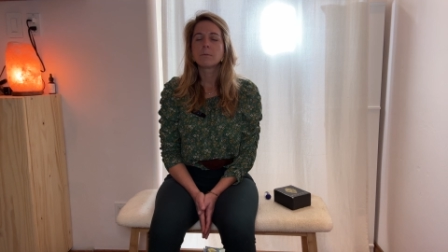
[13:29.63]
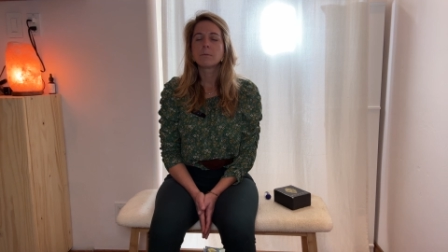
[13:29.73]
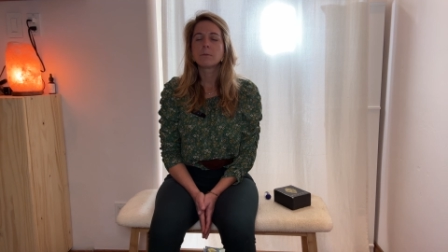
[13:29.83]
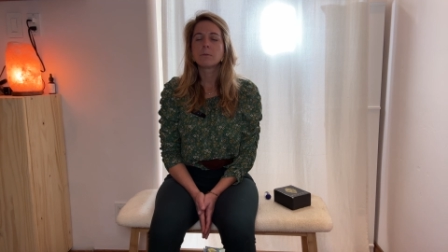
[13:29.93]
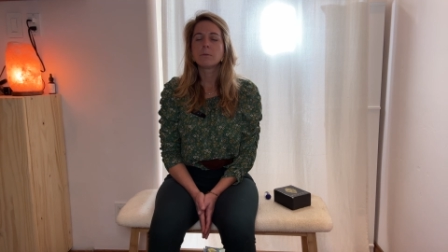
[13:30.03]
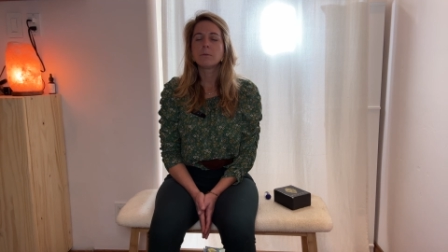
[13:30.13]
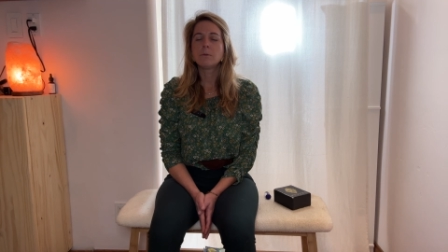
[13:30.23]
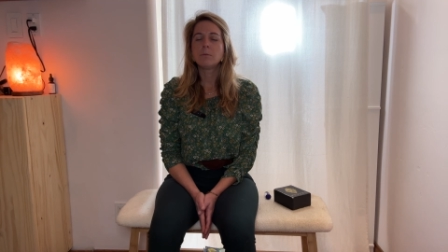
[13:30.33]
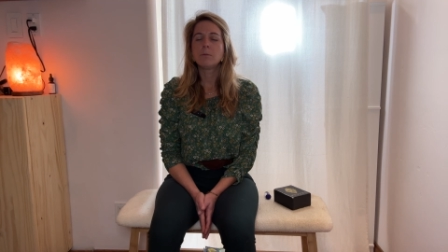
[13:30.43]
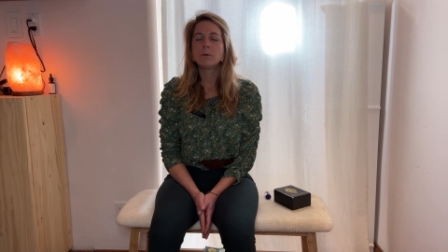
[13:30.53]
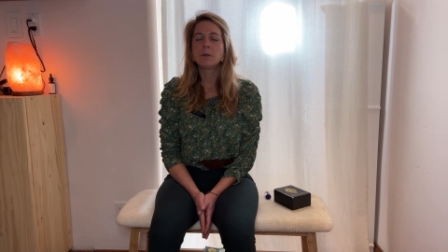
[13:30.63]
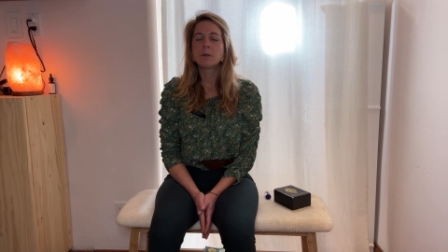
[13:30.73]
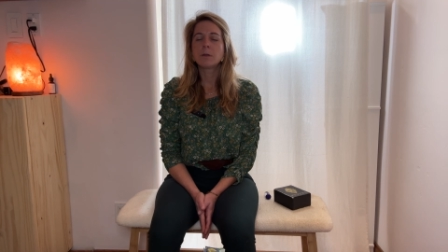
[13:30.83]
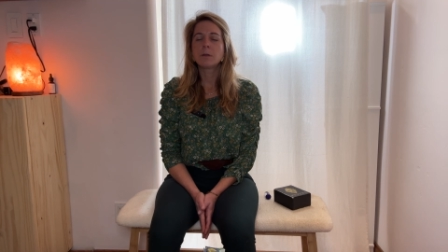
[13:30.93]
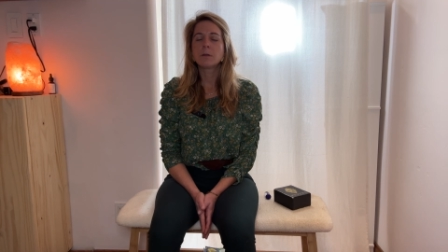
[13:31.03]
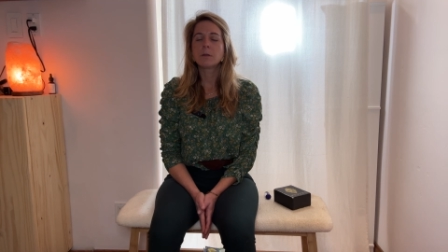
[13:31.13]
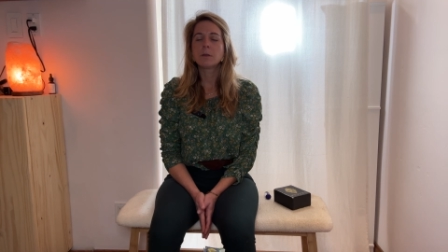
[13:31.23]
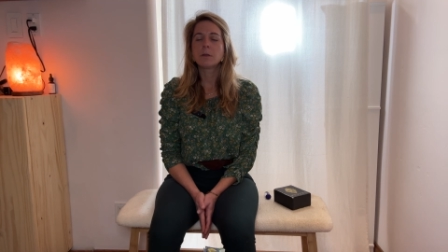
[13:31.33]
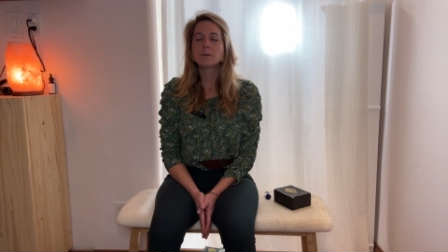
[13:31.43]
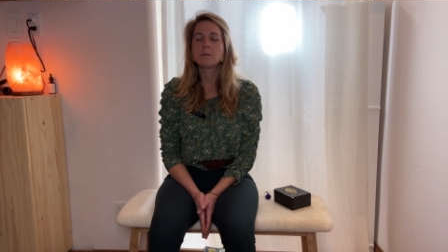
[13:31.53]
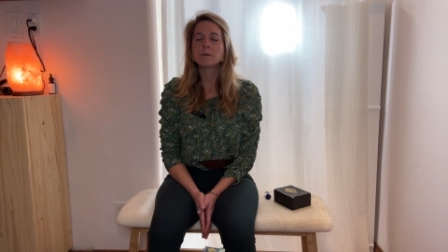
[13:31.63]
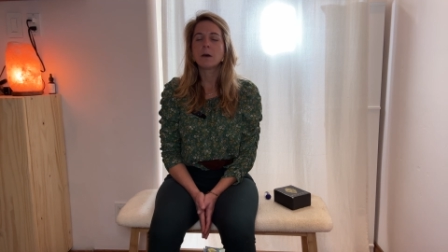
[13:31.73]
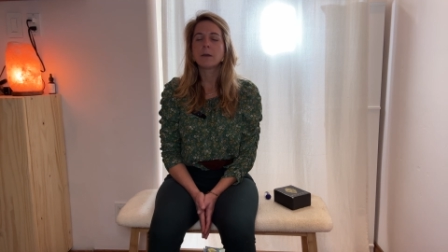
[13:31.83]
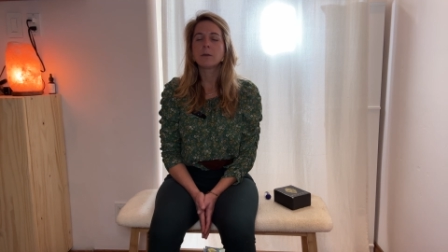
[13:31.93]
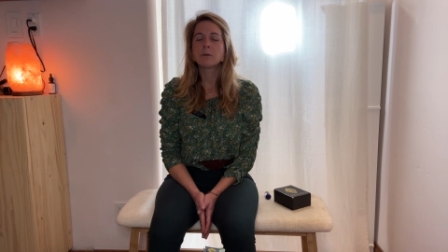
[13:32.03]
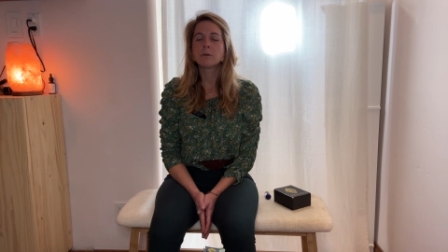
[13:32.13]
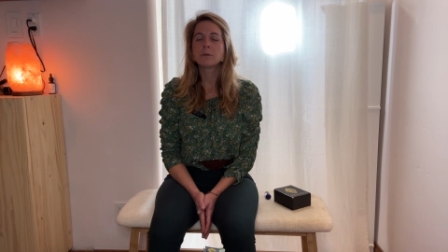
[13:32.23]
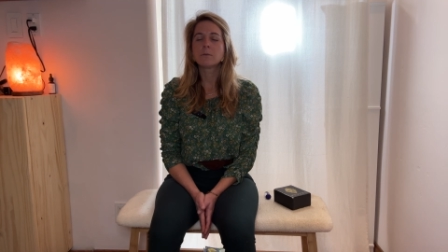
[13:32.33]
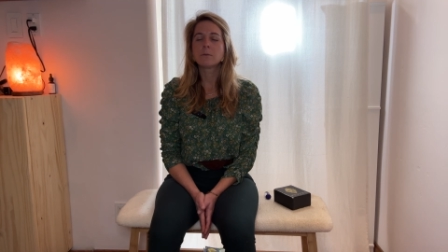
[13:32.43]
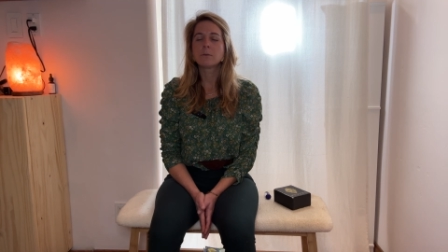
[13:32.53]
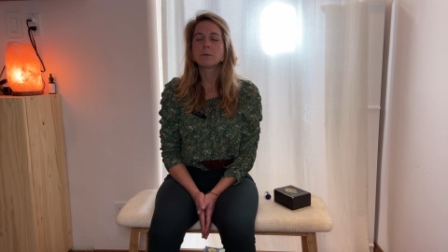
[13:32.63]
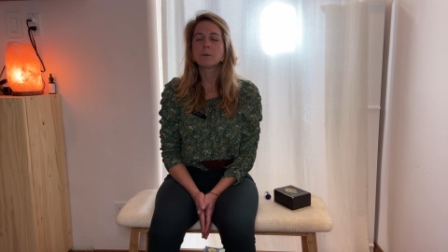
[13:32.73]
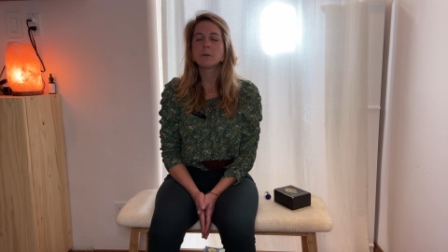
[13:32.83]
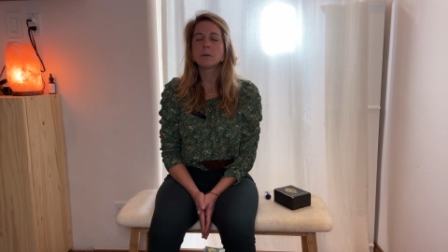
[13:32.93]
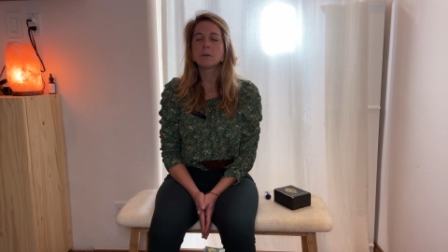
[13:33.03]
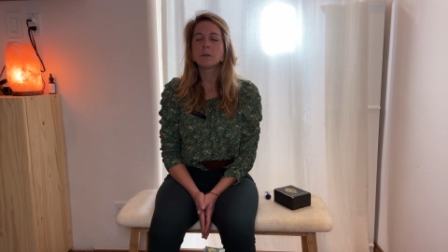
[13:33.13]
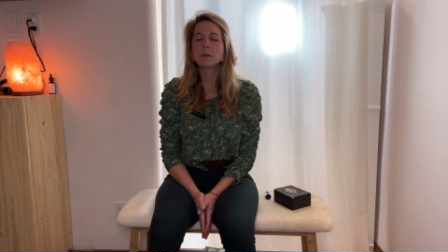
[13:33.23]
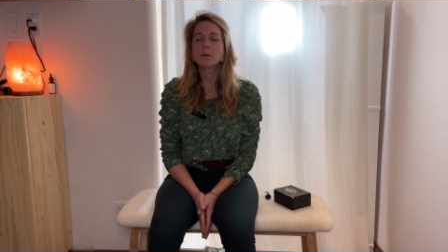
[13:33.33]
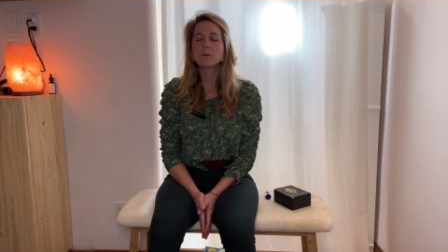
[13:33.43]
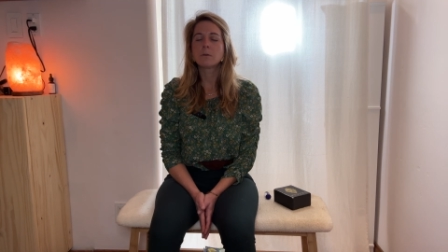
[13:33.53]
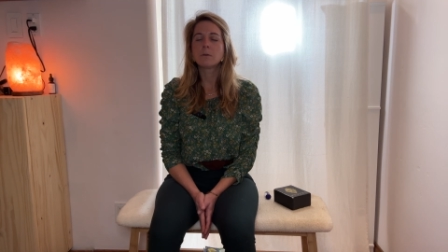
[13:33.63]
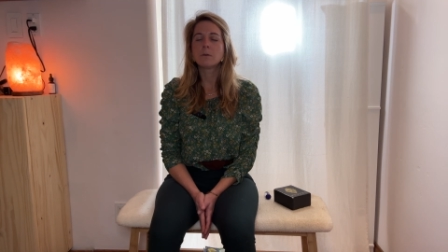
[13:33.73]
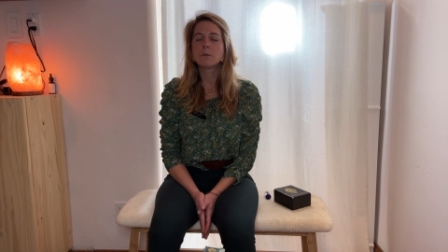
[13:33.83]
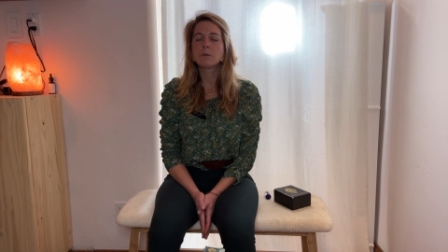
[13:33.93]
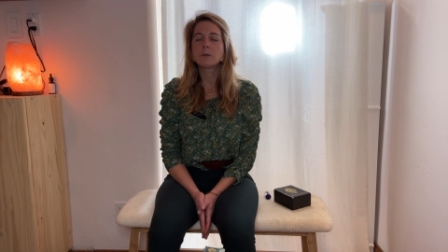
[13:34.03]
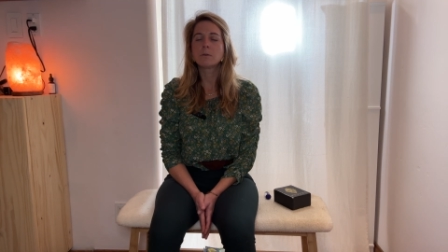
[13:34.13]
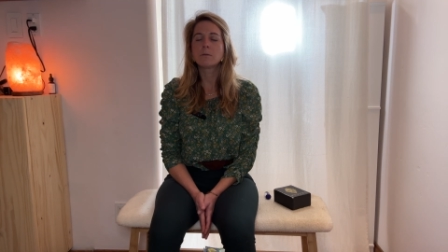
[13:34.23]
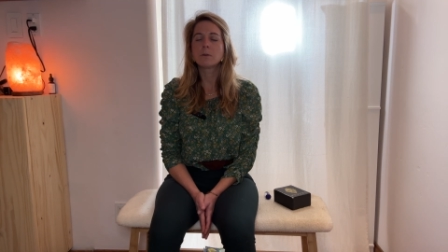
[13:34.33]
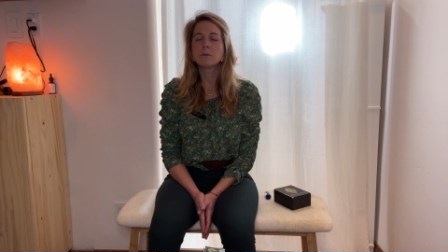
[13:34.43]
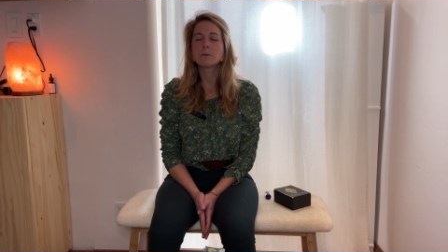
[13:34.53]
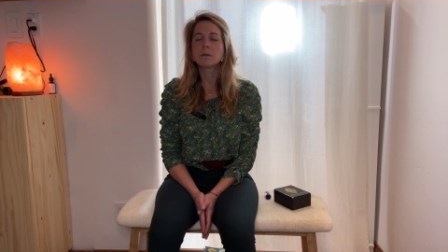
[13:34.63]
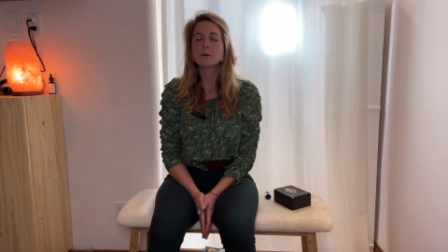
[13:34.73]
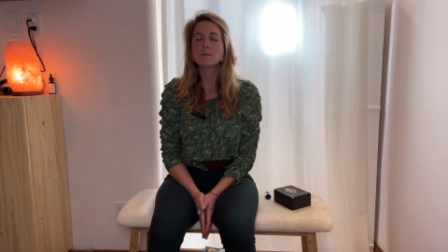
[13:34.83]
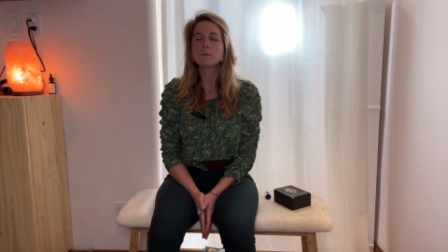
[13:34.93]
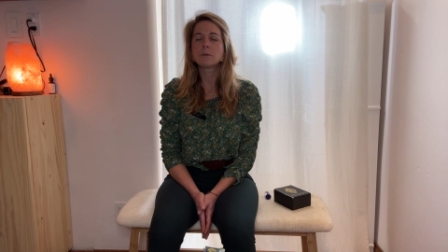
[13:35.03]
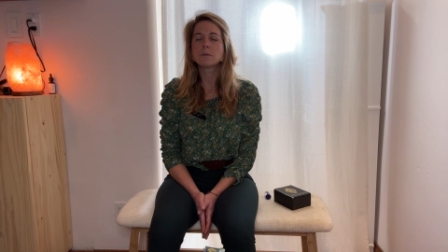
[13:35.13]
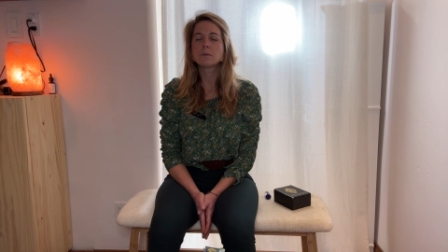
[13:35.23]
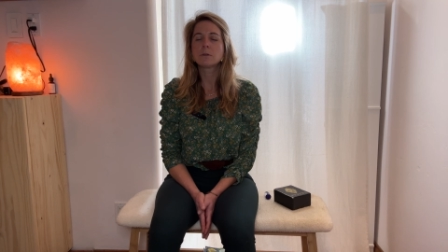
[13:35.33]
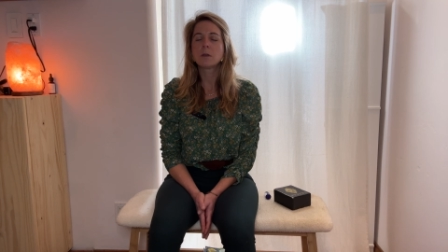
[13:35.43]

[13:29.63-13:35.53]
And so if you bring any desires for healing or nourishing for yourself, just